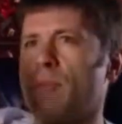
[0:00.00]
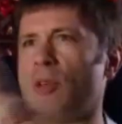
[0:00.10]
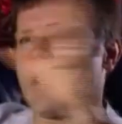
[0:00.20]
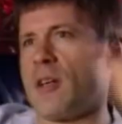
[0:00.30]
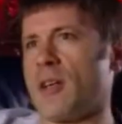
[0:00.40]

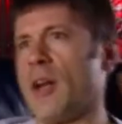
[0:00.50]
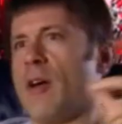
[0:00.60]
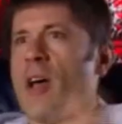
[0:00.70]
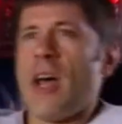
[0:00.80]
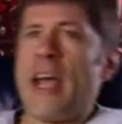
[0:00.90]
something, and, you
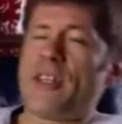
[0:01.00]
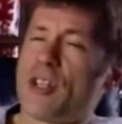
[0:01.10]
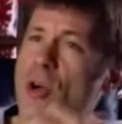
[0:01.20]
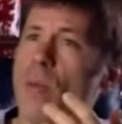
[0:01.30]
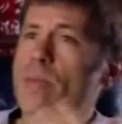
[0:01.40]
know,
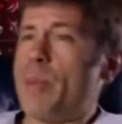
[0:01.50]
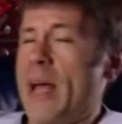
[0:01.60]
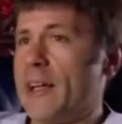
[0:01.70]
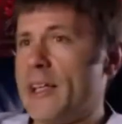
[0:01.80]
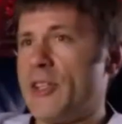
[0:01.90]
it's
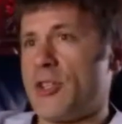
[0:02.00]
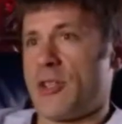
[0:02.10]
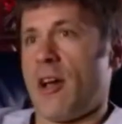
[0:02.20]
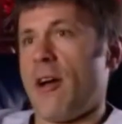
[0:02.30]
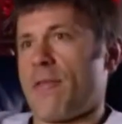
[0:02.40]
compelling
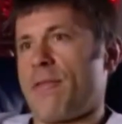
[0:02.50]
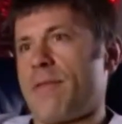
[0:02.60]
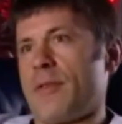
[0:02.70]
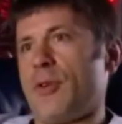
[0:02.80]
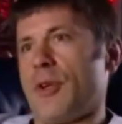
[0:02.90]

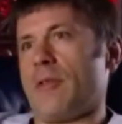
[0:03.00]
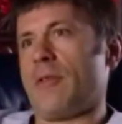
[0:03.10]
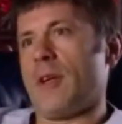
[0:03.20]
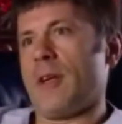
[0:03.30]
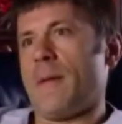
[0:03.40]
stuff, you
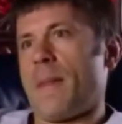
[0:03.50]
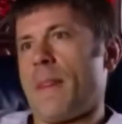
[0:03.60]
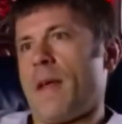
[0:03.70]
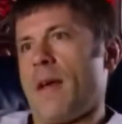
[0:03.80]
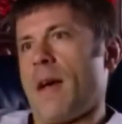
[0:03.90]
know.
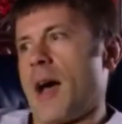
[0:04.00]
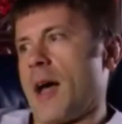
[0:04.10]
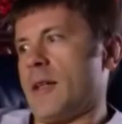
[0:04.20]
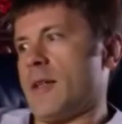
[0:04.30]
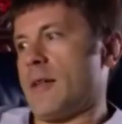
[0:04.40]

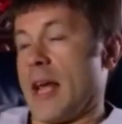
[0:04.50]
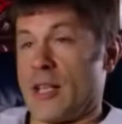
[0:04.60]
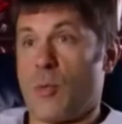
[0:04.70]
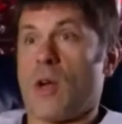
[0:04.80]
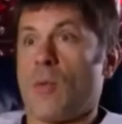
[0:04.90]
And
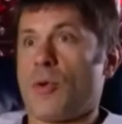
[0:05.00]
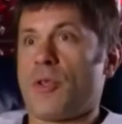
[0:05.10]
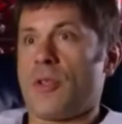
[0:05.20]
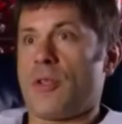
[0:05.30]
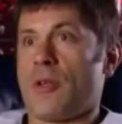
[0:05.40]
that's what I
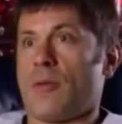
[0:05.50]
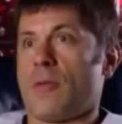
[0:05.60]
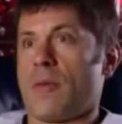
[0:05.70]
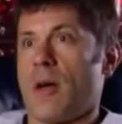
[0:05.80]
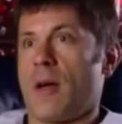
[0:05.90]
wanted to
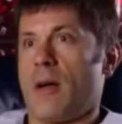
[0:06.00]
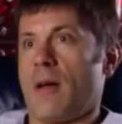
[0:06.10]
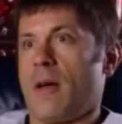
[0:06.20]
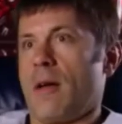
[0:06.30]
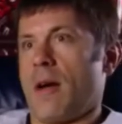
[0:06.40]
do.
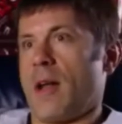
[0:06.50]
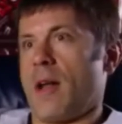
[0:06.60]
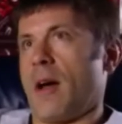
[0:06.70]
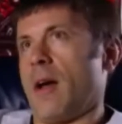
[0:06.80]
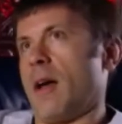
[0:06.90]

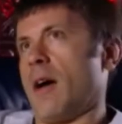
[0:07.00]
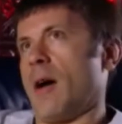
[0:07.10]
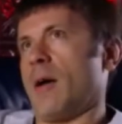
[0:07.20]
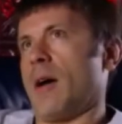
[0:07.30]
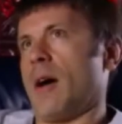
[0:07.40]
And
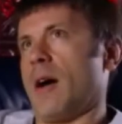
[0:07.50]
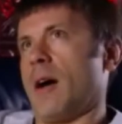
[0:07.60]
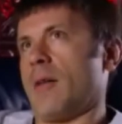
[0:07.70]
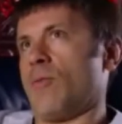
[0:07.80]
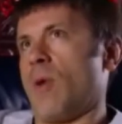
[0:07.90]

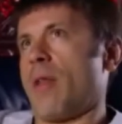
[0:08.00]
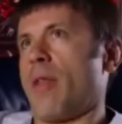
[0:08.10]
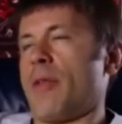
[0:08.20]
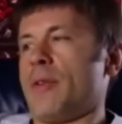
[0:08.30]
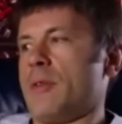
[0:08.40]

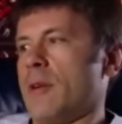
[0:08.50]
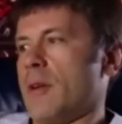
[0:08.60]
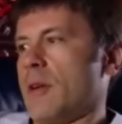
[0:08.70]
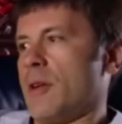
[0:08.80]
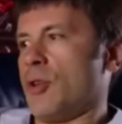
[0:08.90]
rather than
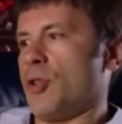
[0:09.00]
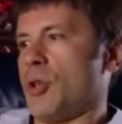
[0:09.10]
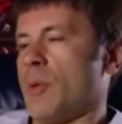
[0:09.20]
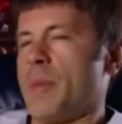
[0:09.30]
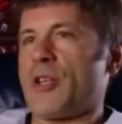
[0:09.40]

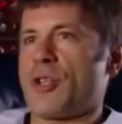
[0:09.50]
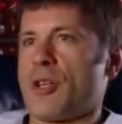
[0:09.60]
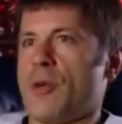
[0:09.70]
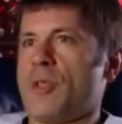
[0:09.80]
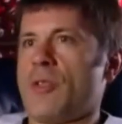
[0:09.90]
do a big
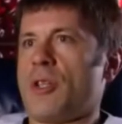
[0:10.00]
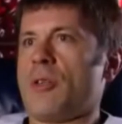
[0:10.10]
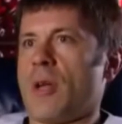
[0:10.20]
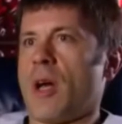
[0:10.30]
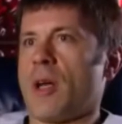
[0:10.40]
shoot in
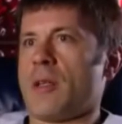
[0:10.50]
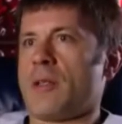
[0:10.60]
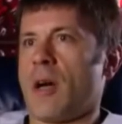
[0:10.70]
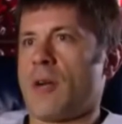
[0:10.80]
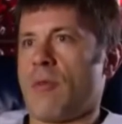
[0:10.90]
2
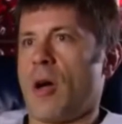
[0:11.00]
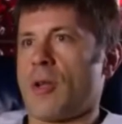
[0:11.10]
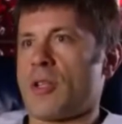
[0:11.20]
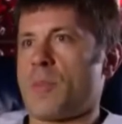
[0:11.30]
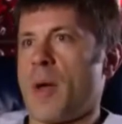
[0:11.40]
days, I'd
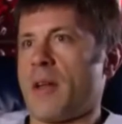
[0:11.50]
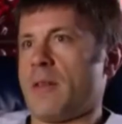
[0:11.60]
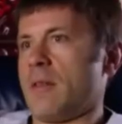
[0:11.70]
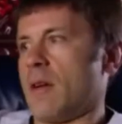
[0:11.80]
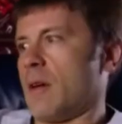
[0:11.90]
rather
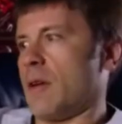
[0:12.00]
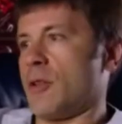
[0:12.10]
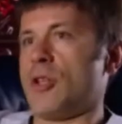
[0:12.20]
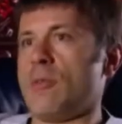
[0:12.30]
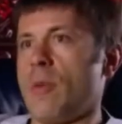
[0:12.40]
spend
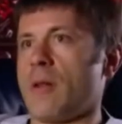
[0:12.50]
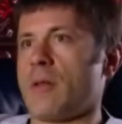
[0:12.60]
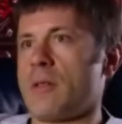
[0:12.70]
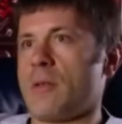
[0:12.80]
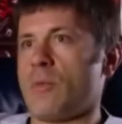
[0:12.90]
2
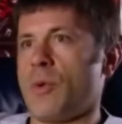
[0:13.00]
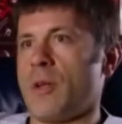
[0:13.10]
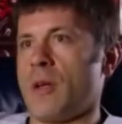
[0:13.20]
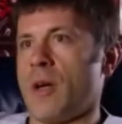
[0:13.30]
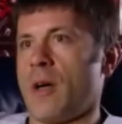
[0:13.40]
months with
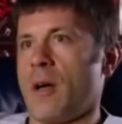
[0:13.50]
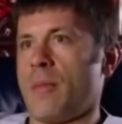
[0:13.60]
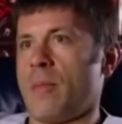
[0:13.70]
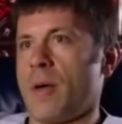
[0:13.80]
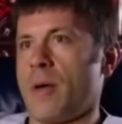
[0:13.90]

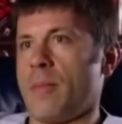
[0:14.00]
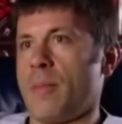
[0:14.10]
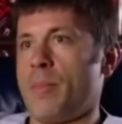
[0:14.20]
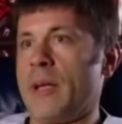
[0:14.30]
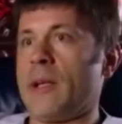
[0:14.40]
a
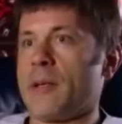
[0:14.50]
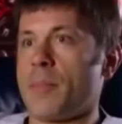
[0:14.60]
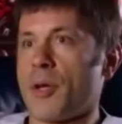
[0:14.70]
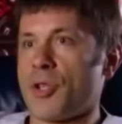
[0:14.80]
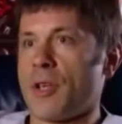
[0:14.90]
piddling
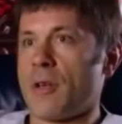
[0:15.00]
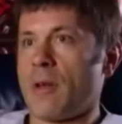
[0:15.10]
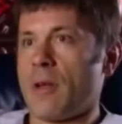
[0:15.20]
budget